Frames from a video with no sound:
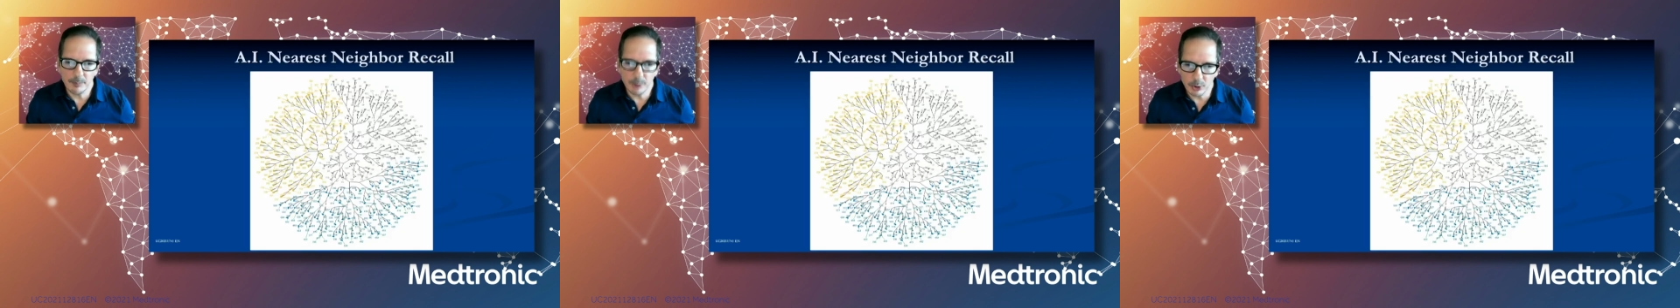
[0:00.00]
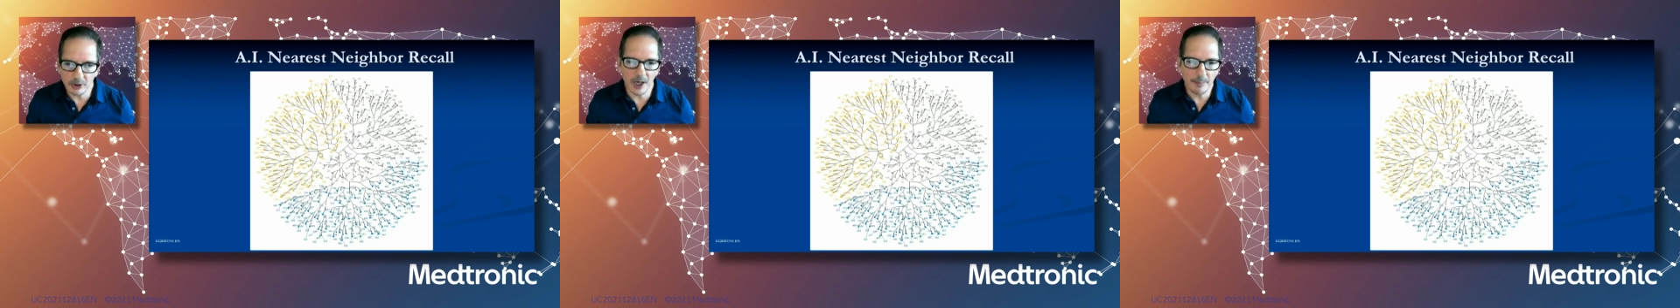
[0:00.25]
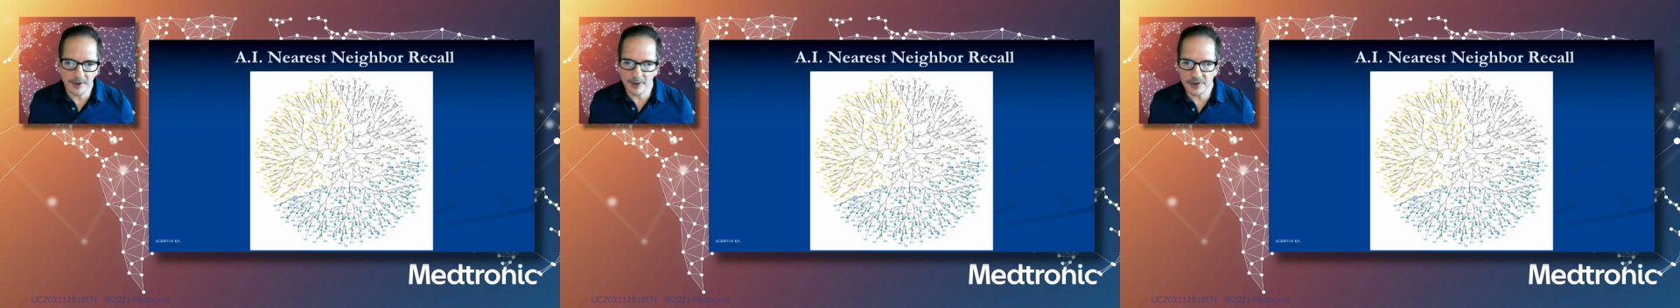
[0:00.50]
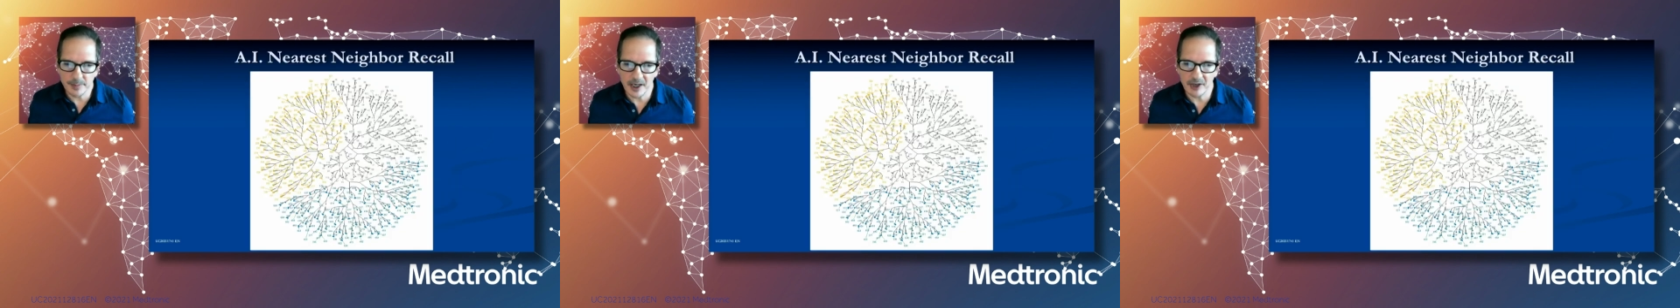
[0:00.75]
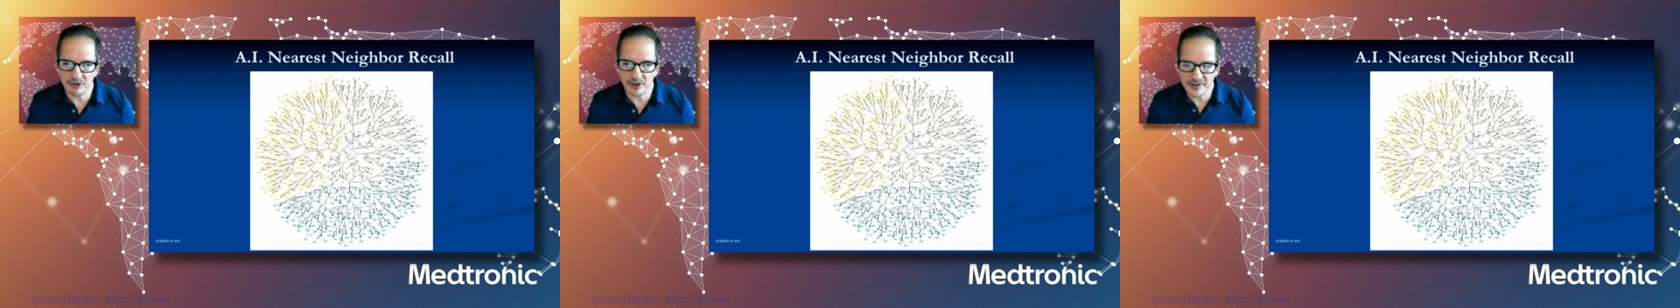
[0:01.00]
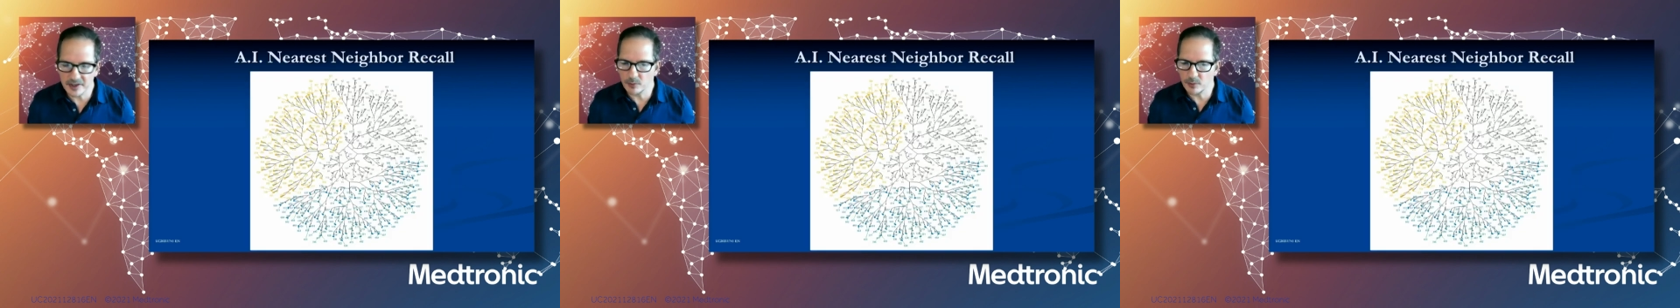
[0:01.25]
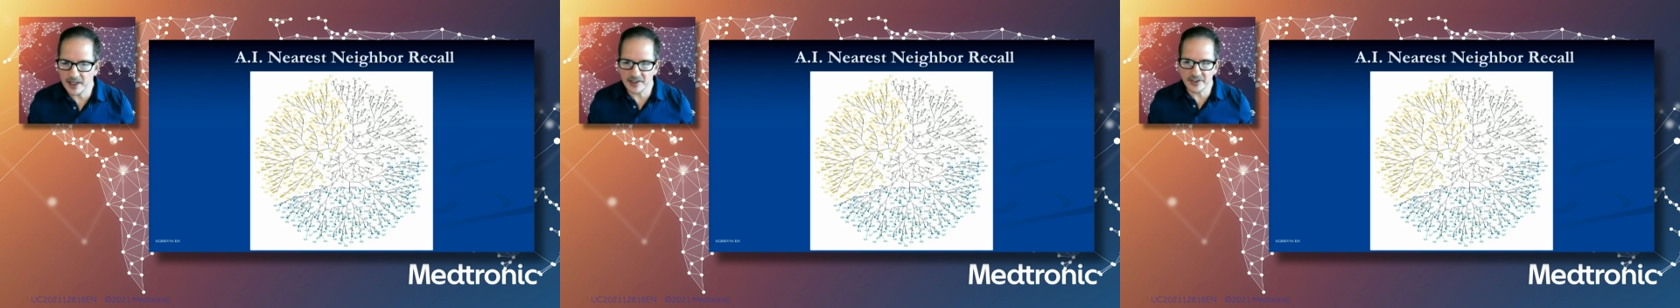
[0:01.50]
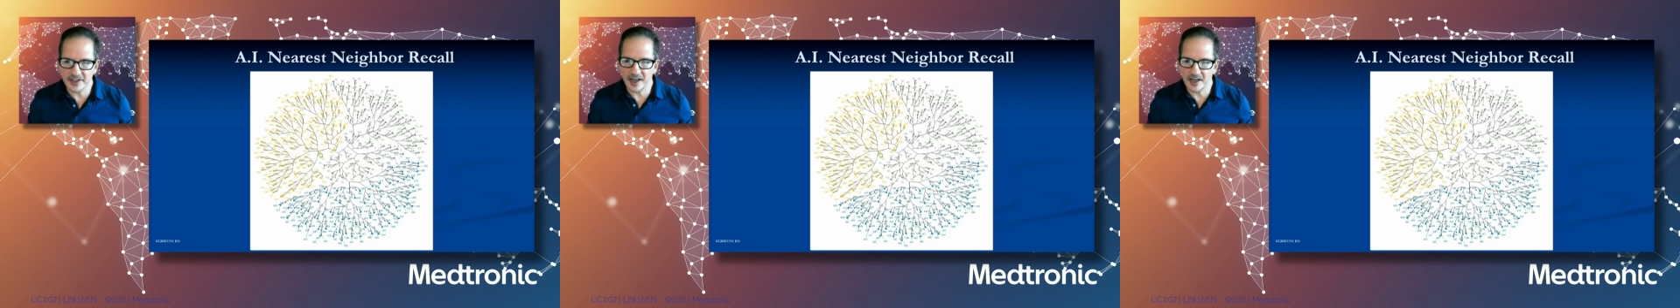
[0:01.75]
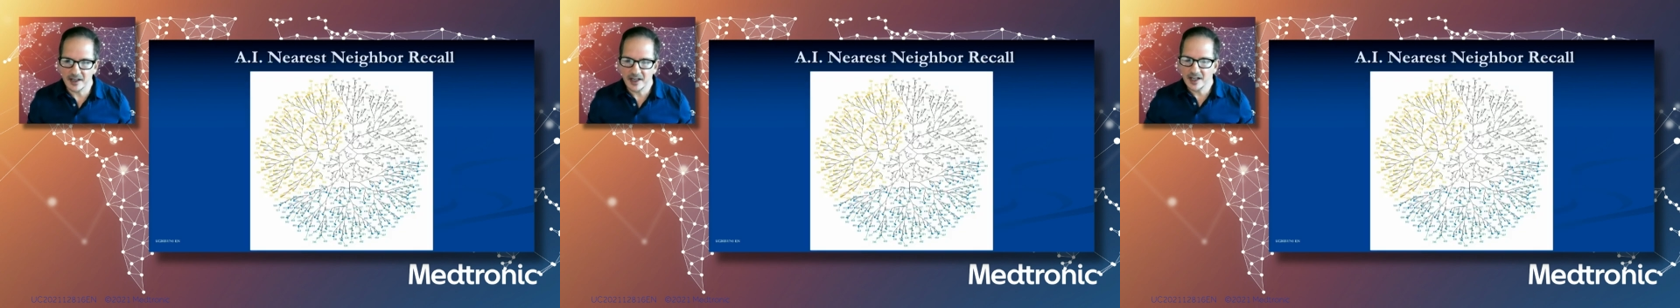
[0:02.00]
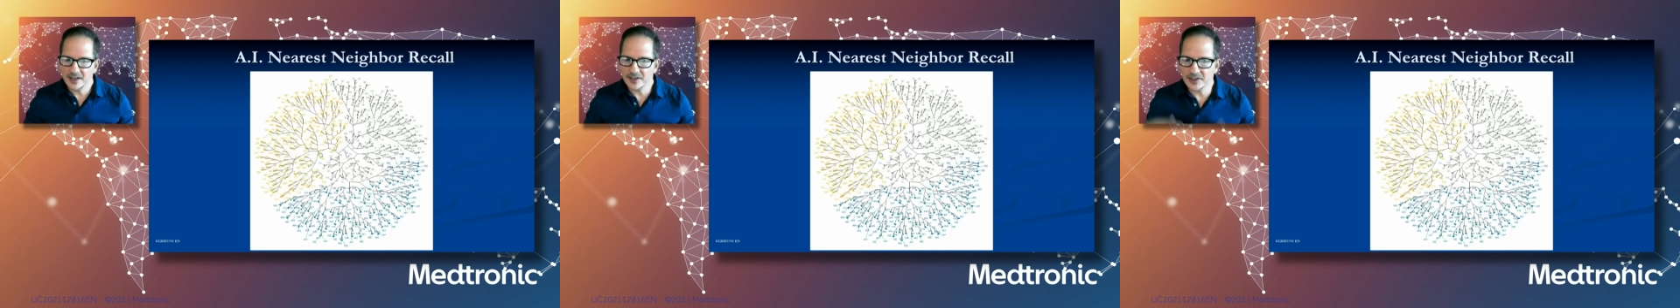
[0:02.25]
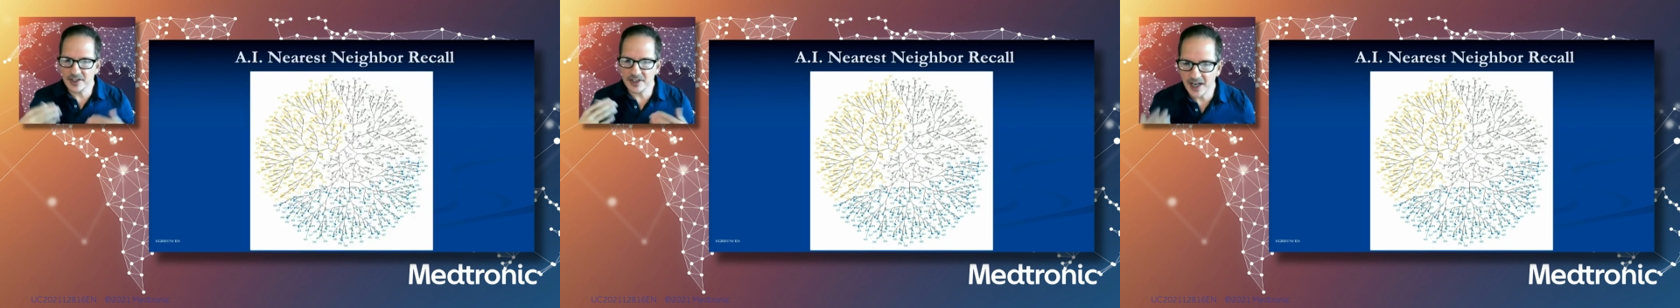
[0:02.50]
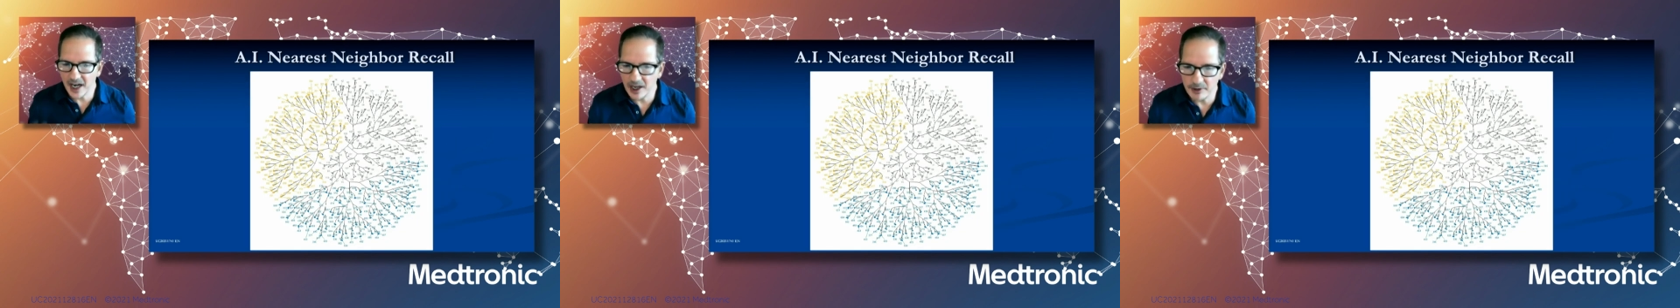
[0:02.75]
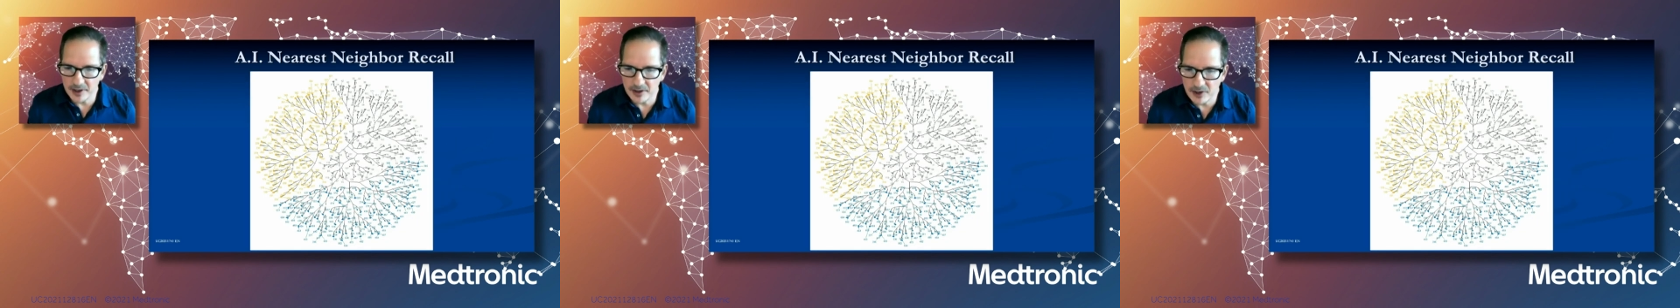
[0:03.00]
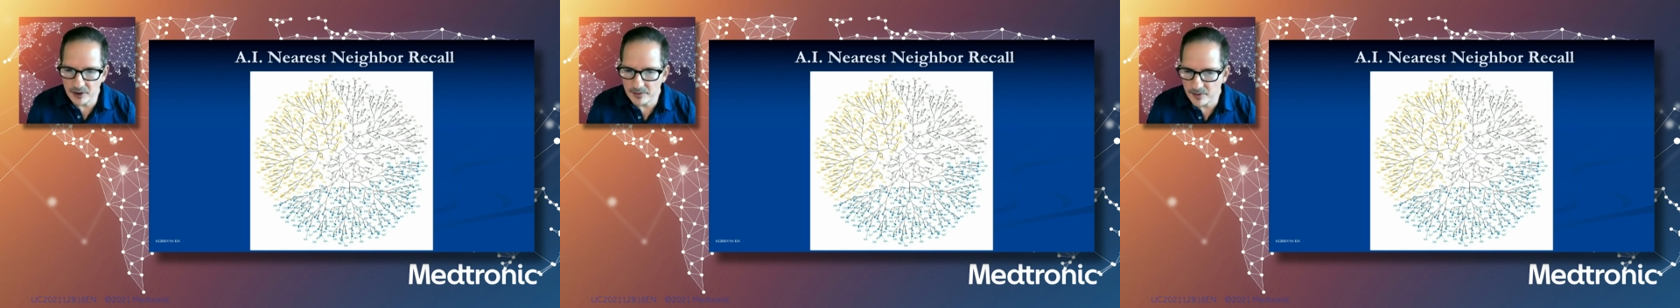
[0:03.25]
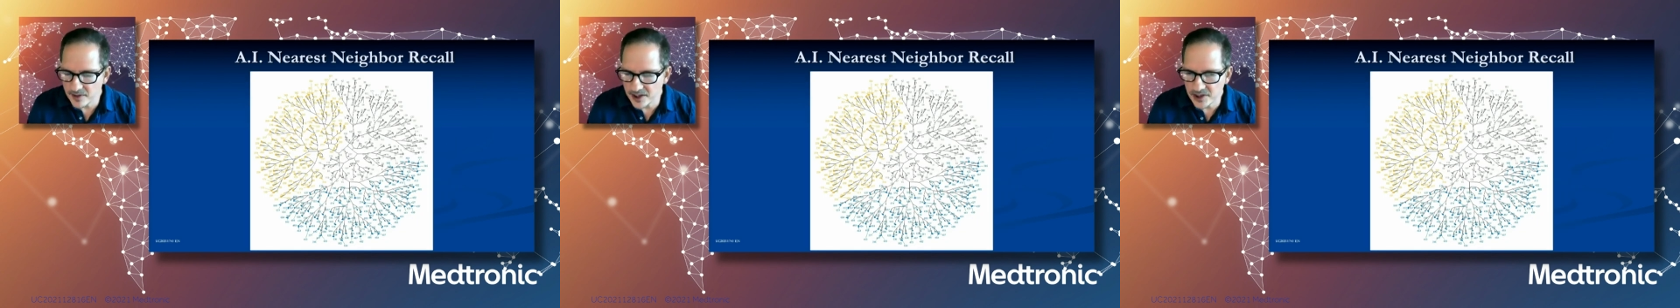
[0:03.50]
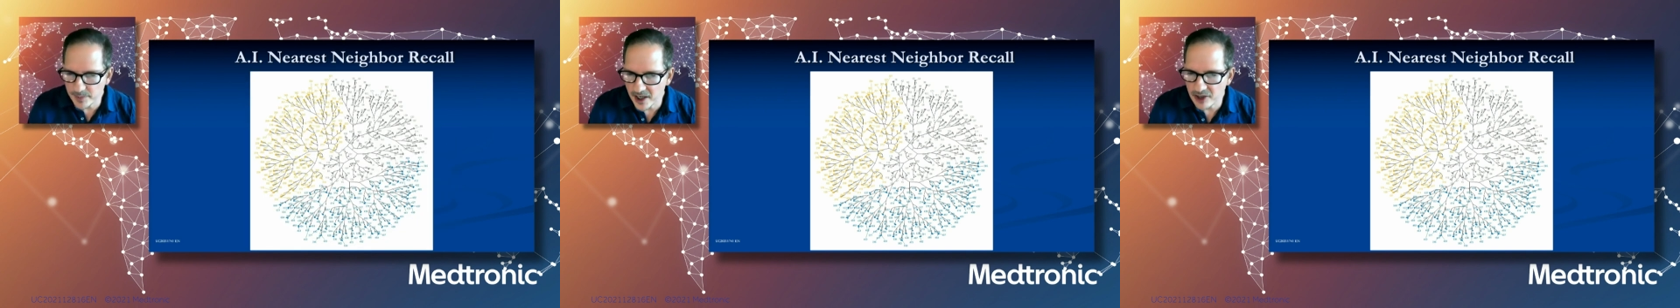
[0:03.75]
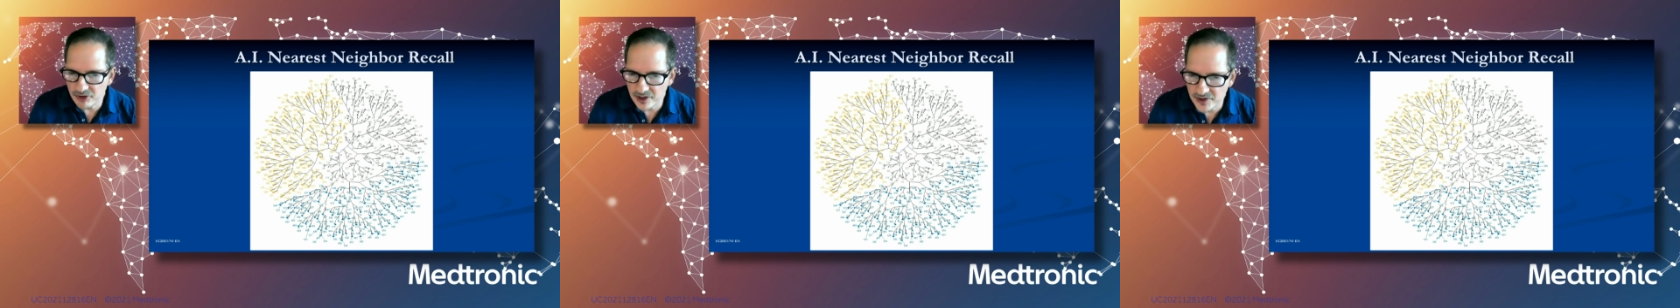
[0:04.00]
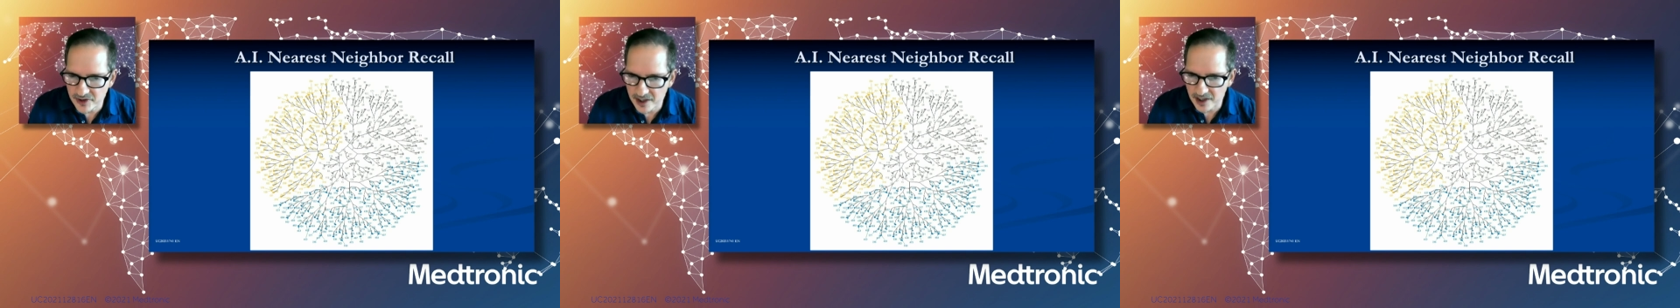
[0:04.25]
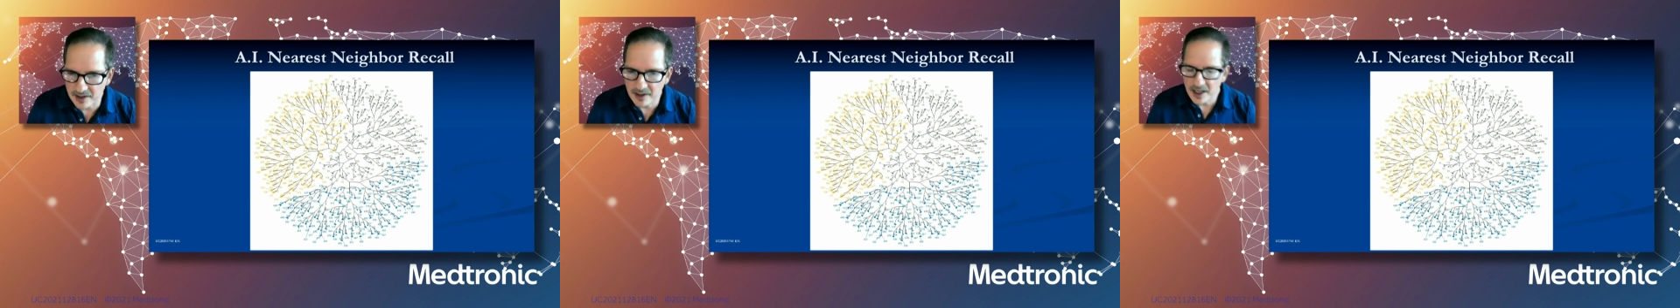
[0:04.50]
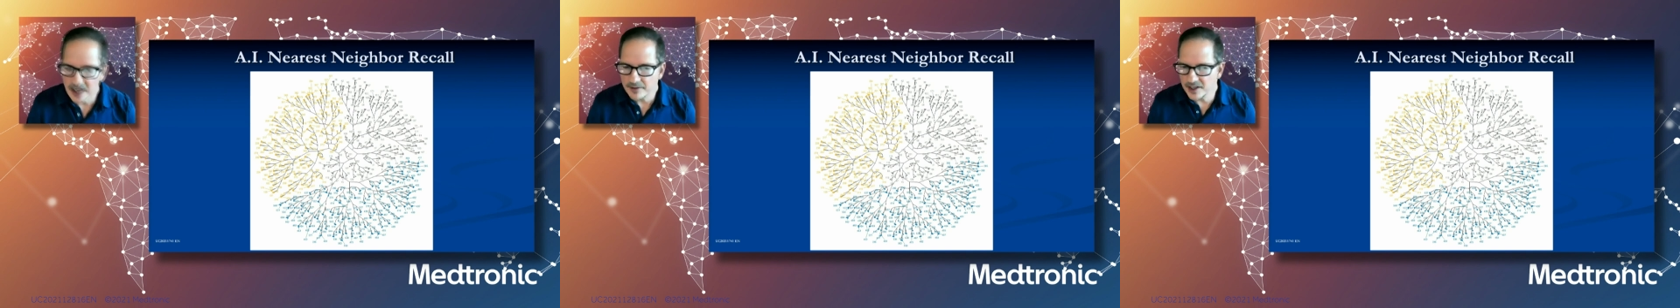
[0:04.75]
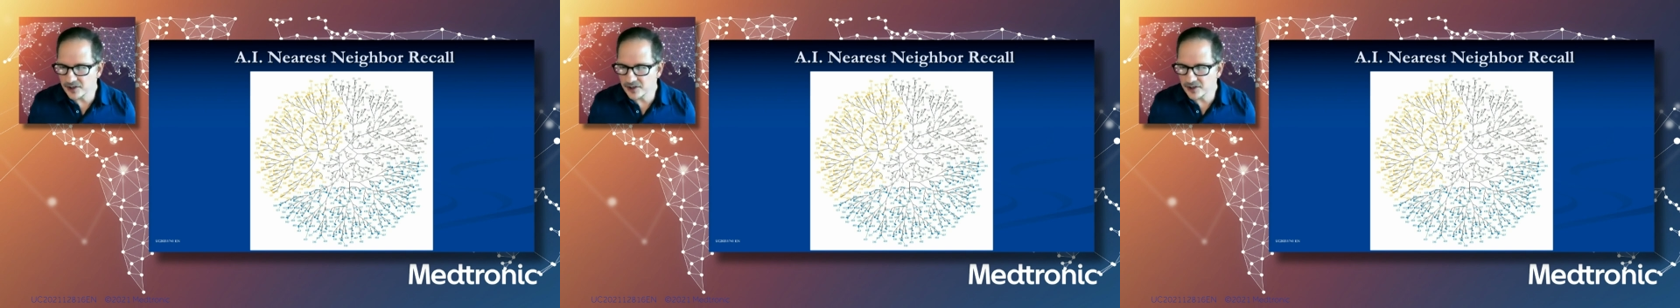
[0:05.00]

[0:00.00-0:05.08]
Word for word: can pull up those patients and we can say, this is how your, these patients did.